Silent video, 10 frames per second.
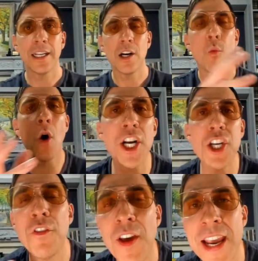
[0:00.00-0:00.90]
Why do you
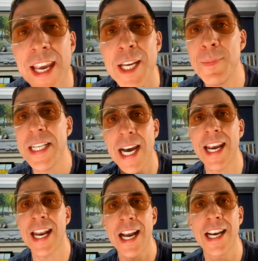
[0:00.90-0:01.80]
think he's been
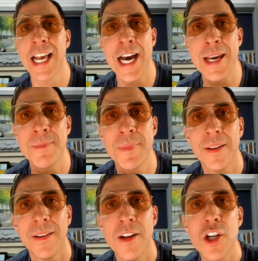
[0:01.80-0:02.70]
taken out of the game?
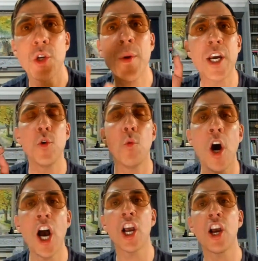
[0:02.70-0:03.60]
So he can
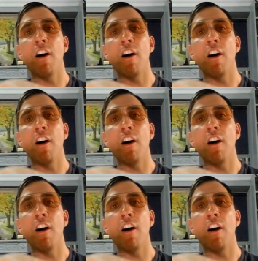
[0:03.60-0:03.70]
work